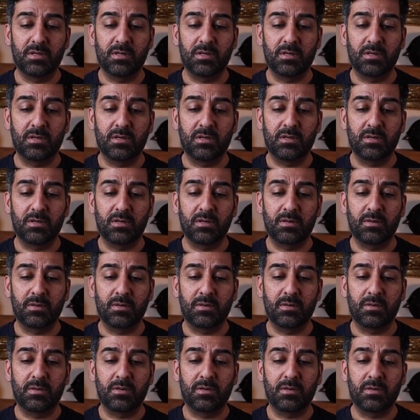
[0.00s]

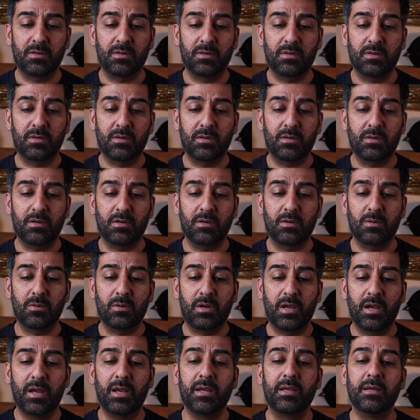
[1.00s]
Uh,
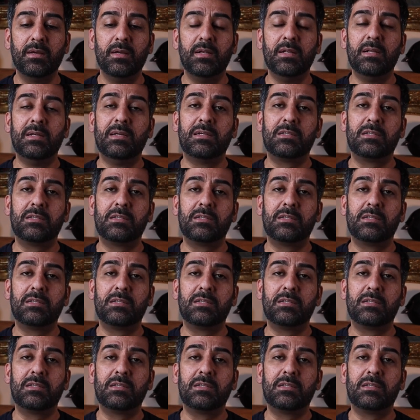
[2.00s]
okay,